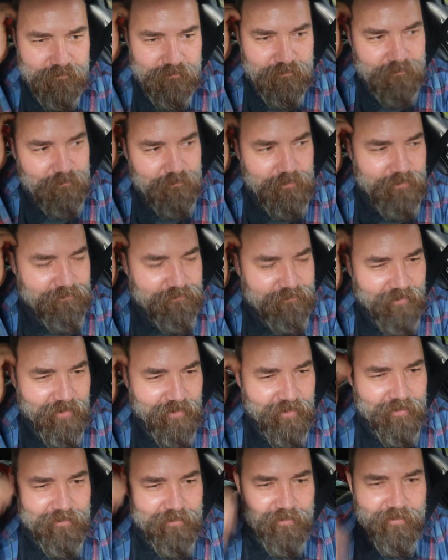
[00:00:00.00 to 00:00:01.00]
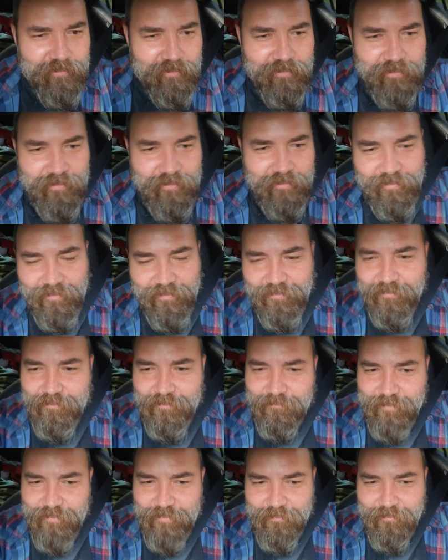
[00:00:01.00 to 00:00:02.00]
me father,
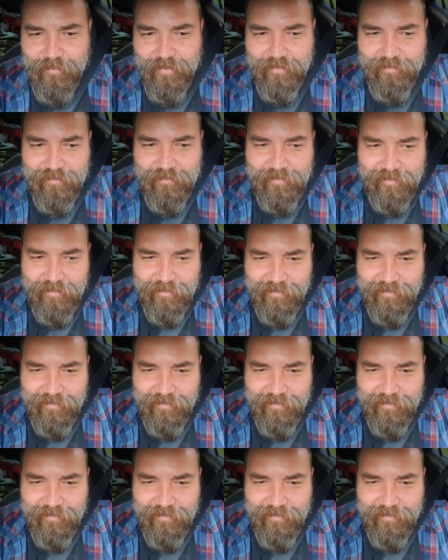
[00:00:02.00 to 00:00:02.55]
me mother.